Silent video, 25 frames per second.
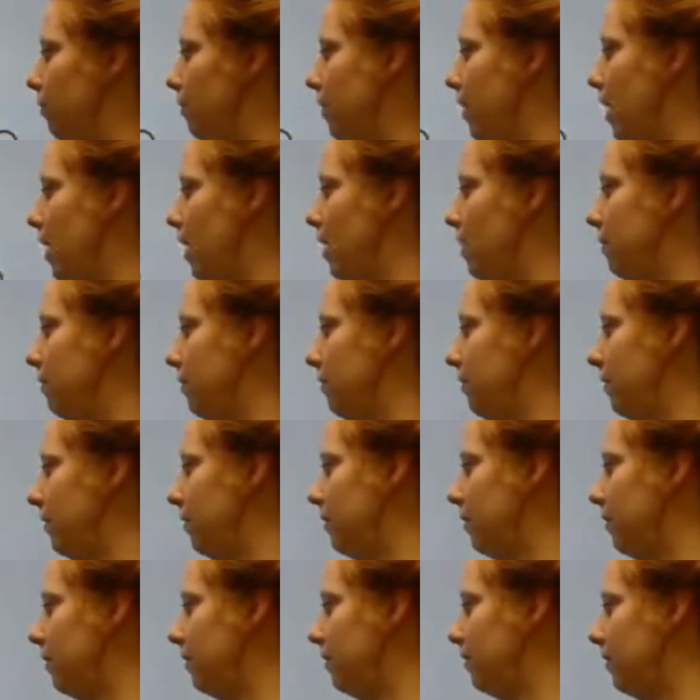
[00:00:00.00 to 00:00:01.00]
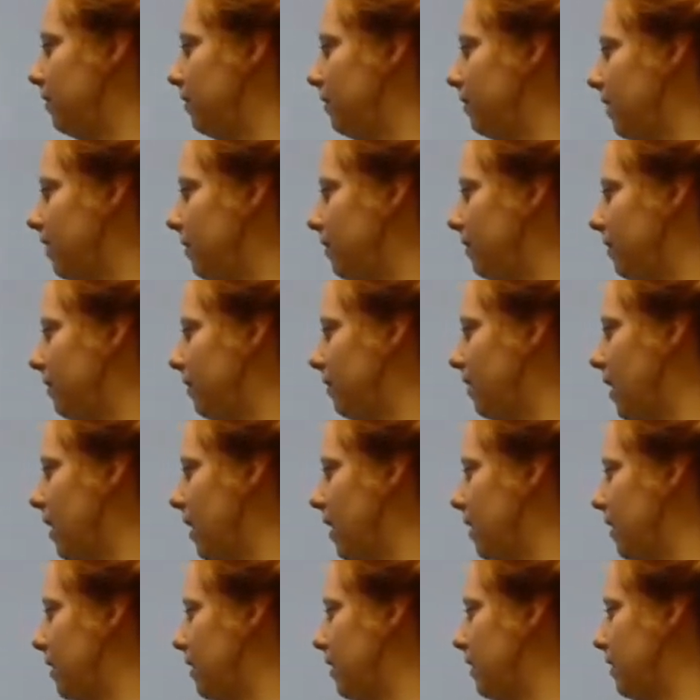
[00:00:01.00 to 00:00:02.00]
5, 6, 7,
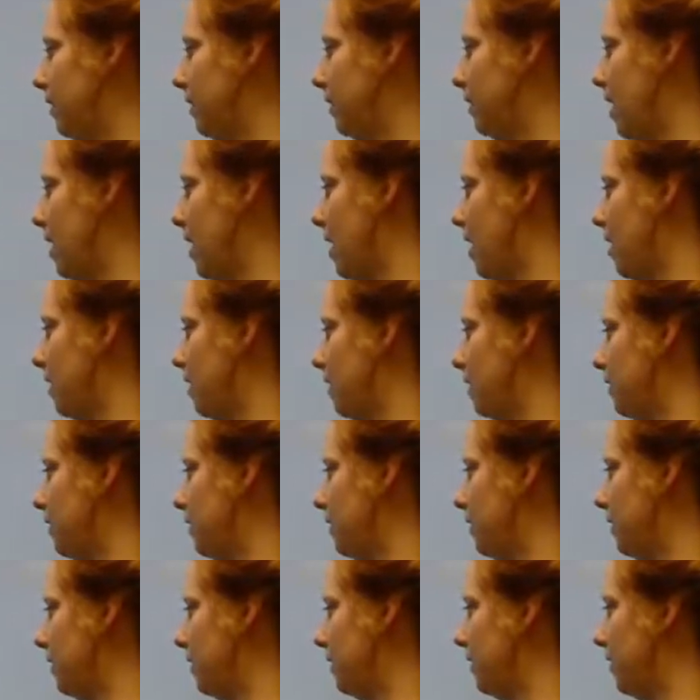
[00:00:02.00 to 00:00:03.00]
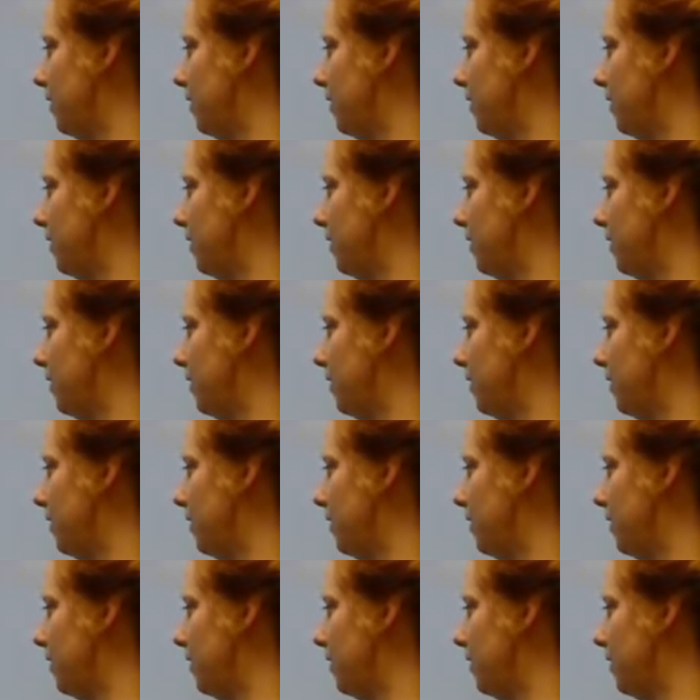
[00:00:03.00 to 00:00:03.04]
8, 9, 10,